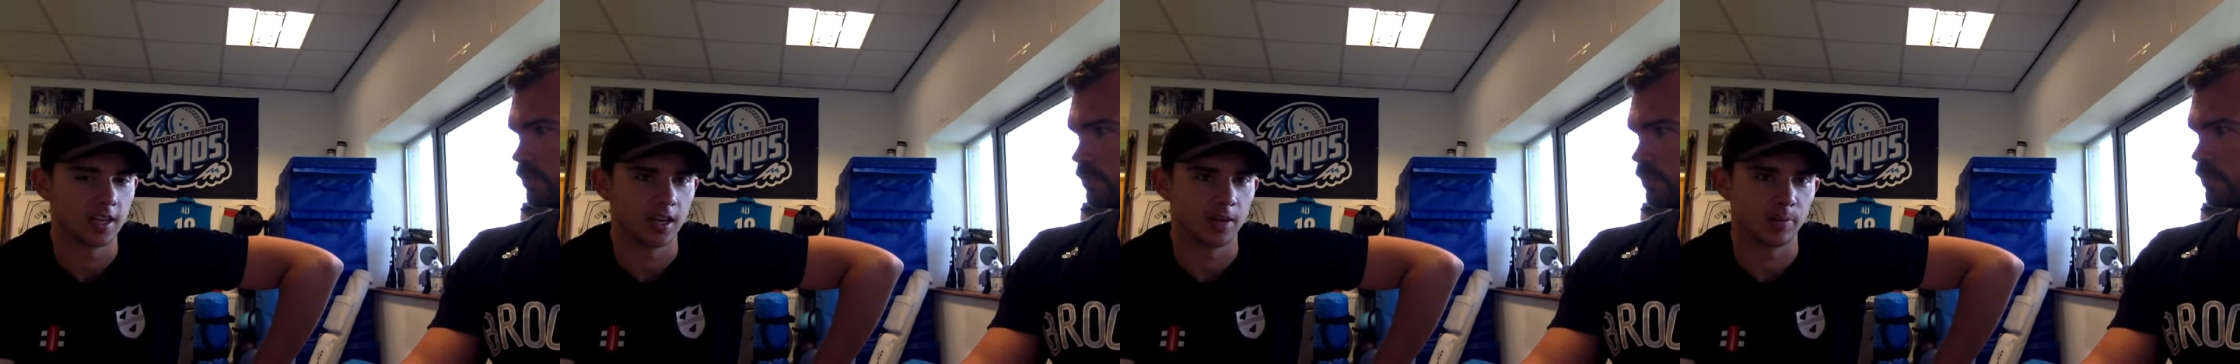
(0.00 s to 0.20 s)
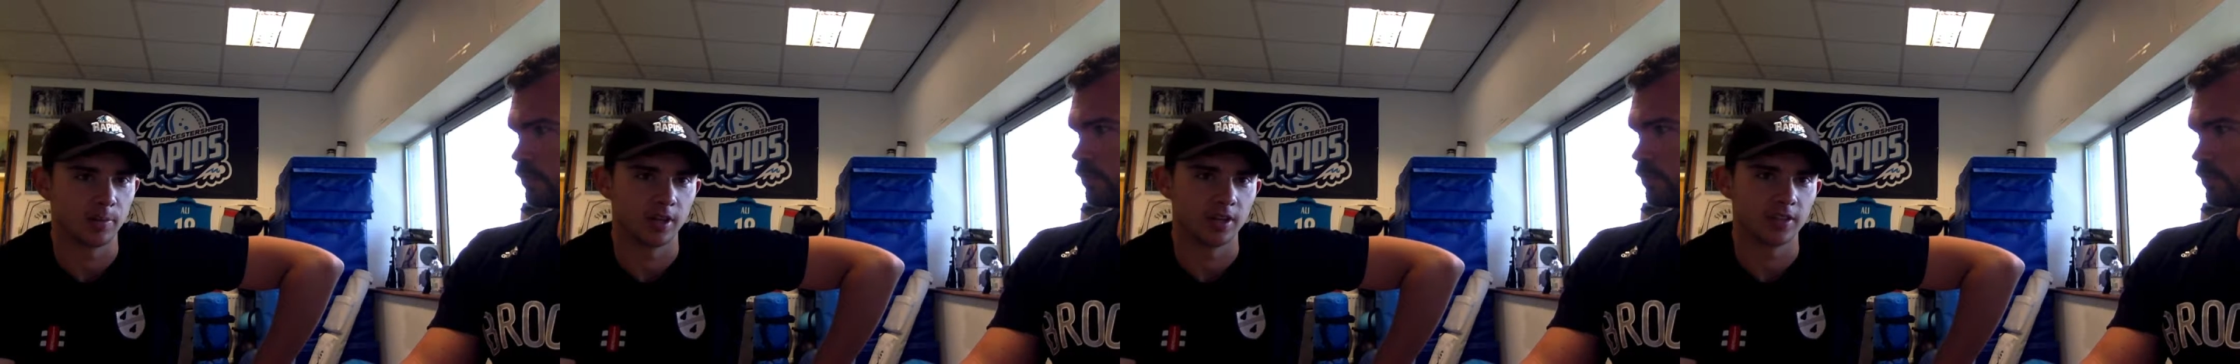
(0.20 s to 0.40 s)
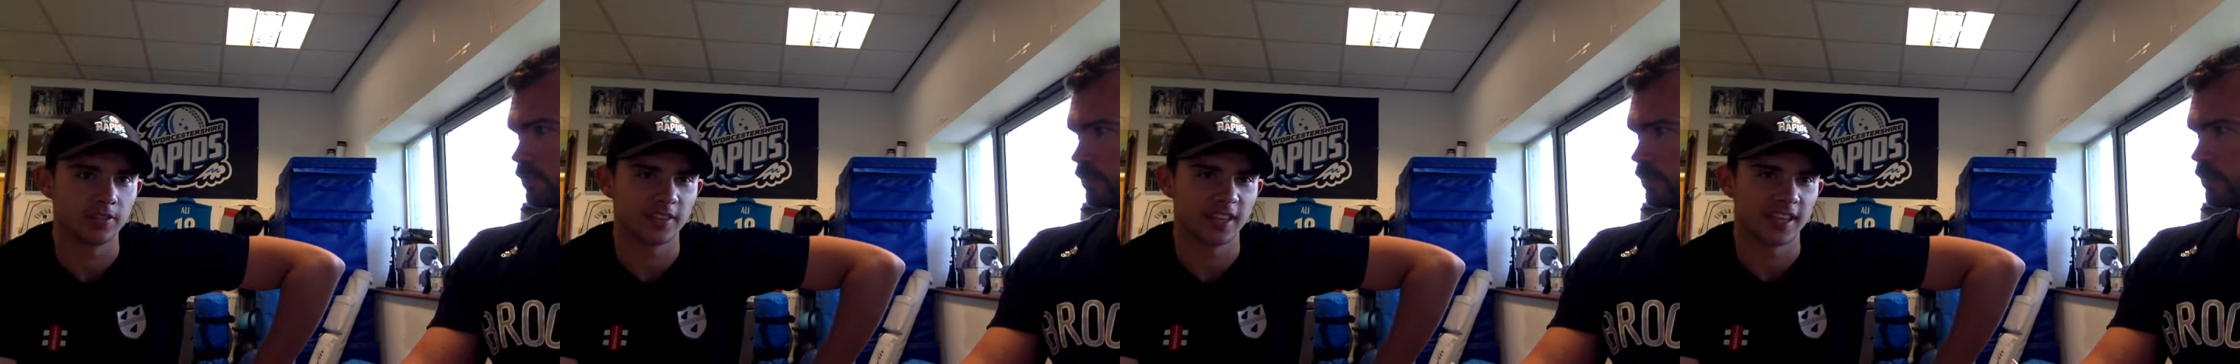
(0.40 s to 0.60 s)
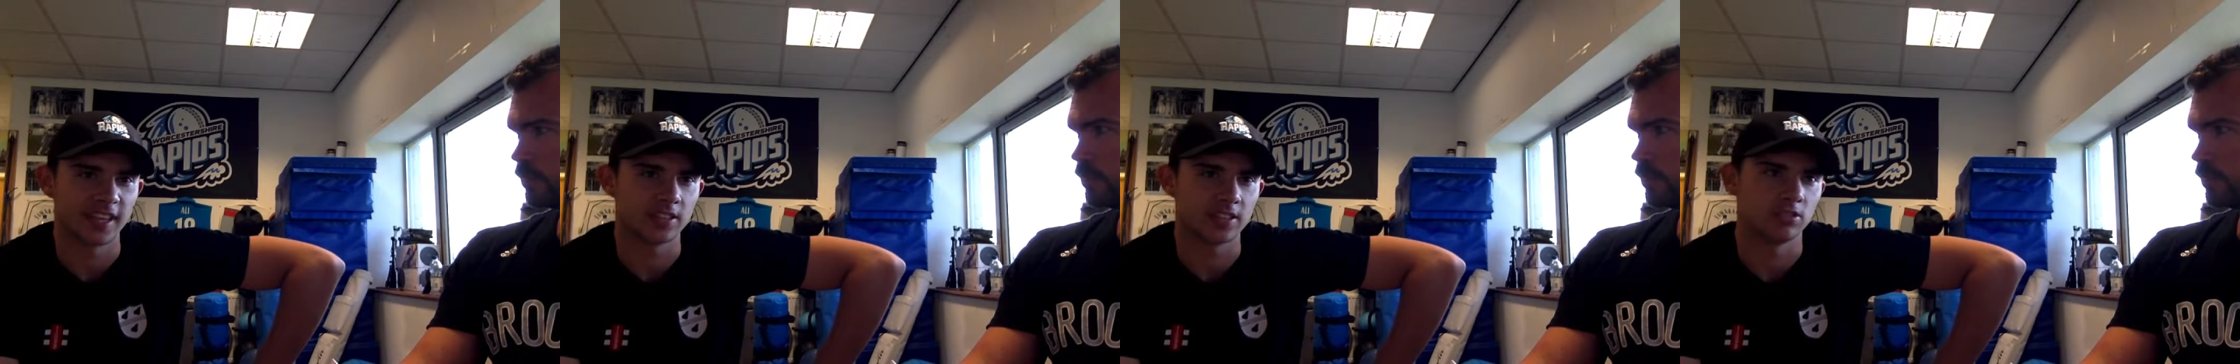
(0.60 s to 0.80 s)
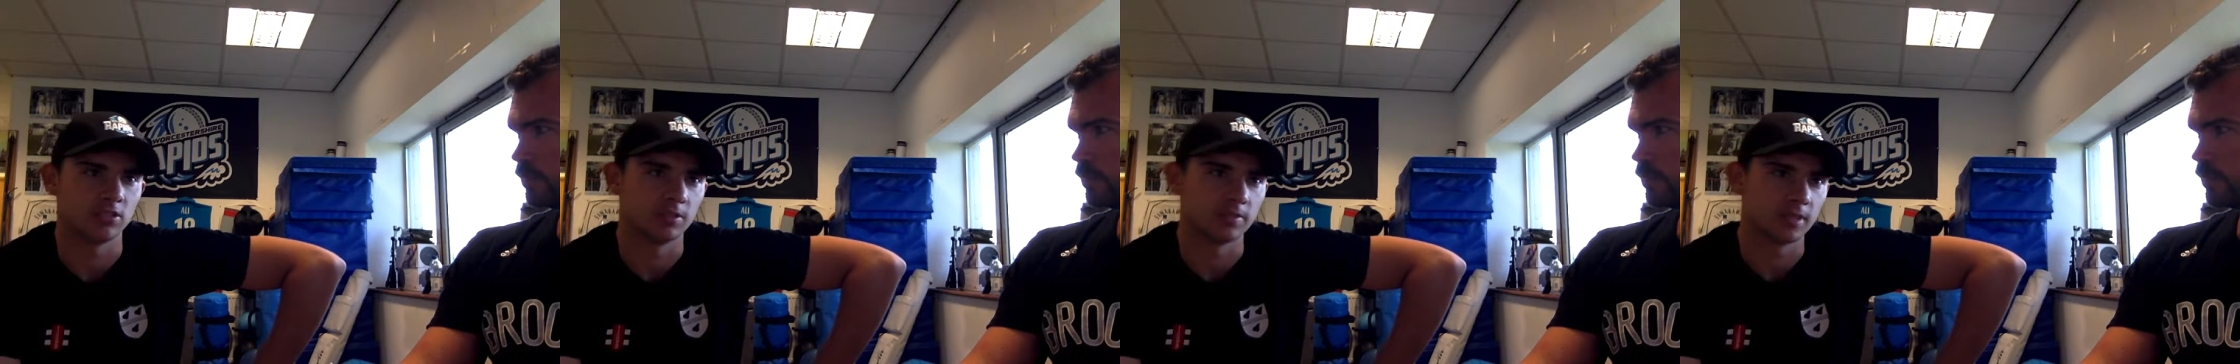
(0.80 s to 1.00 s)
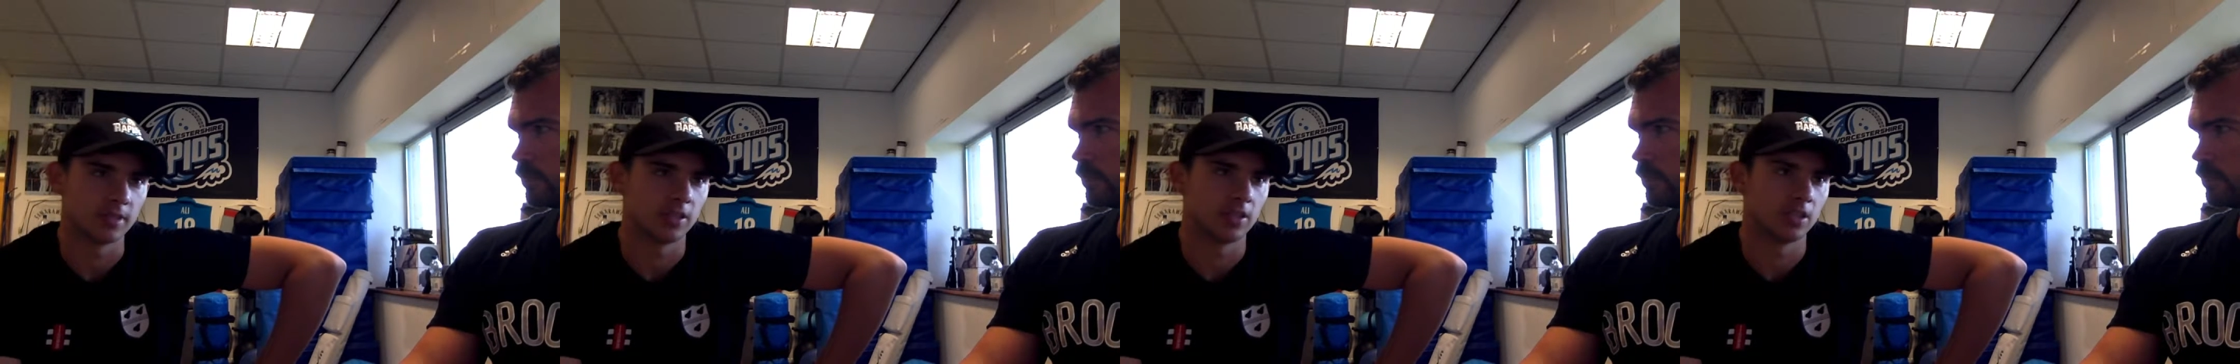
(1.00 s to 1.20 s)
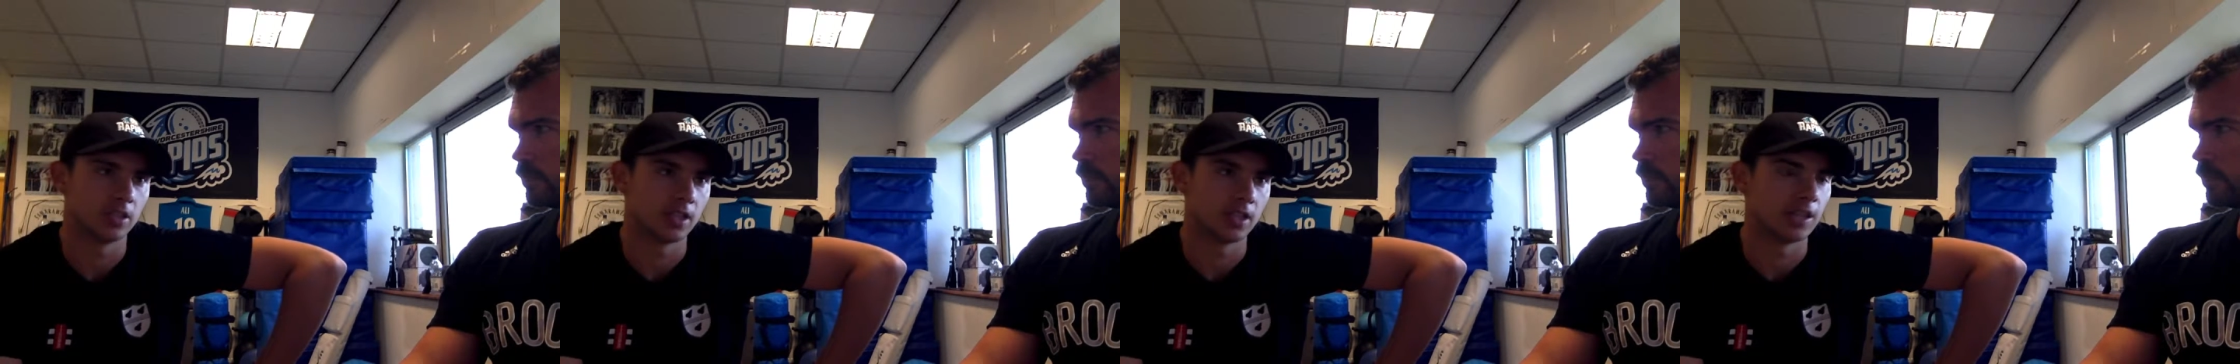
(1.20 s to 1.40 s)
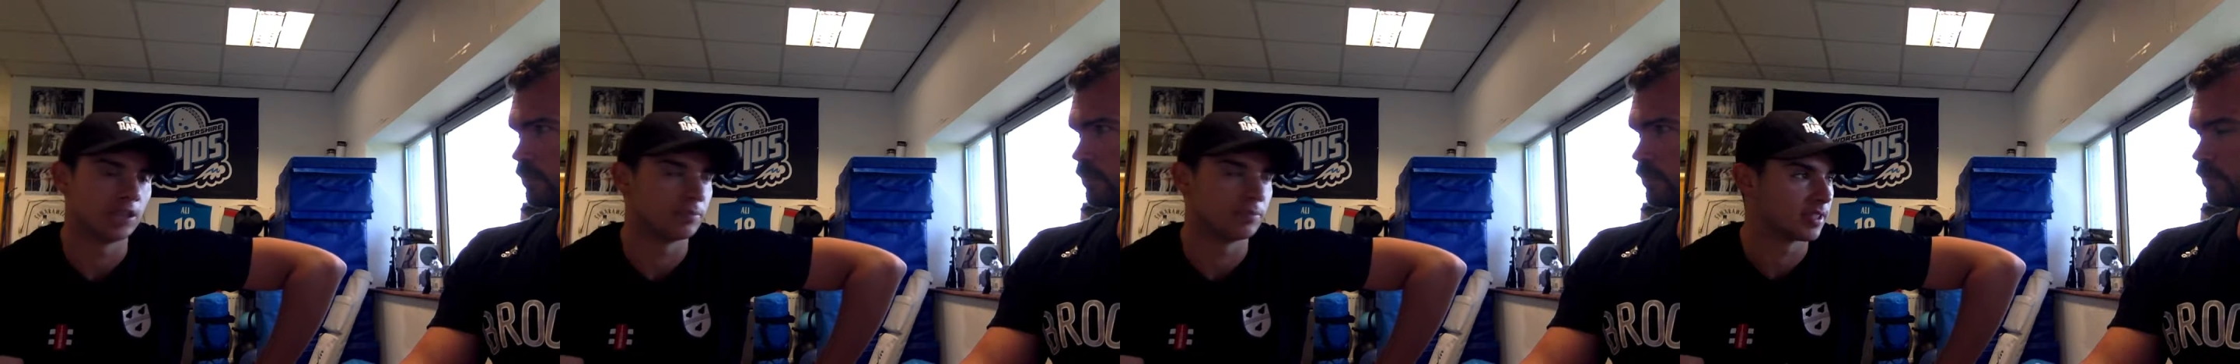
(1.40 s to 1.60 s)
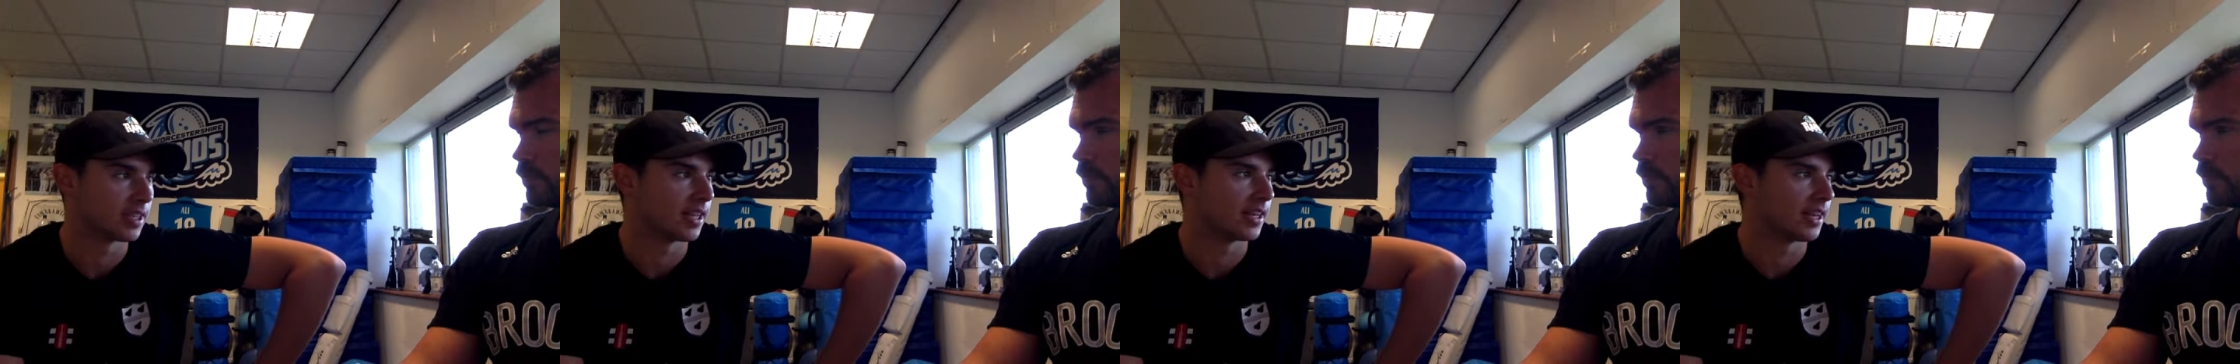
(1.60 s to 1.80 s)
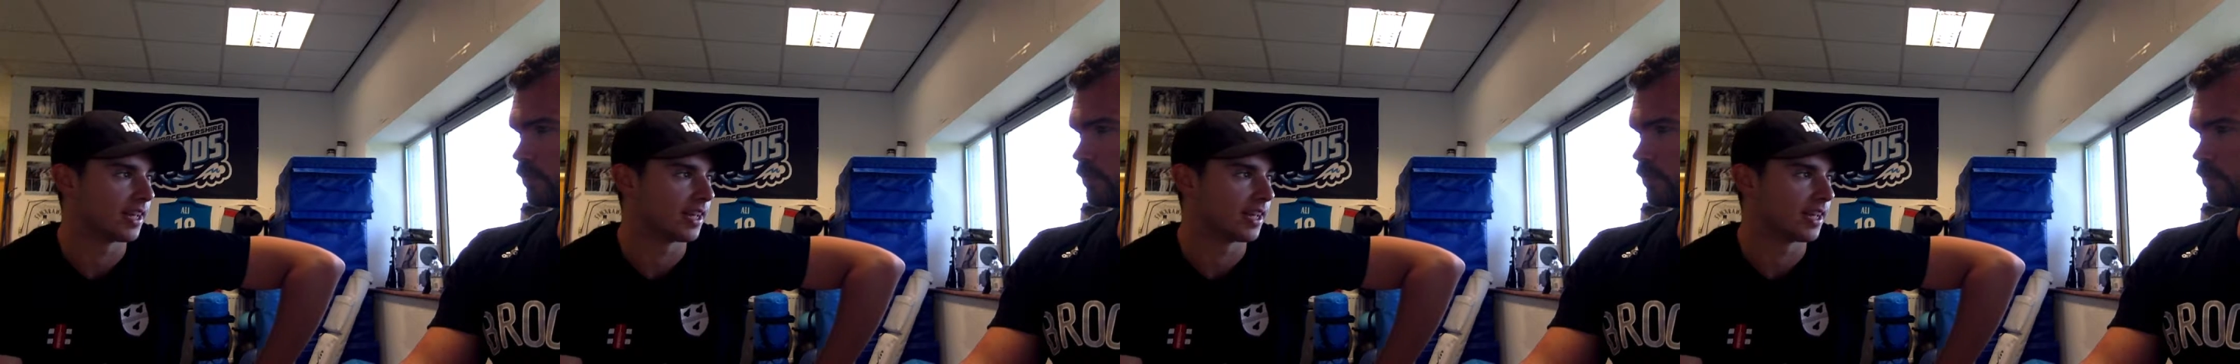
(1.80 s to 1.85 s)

I'm not that upset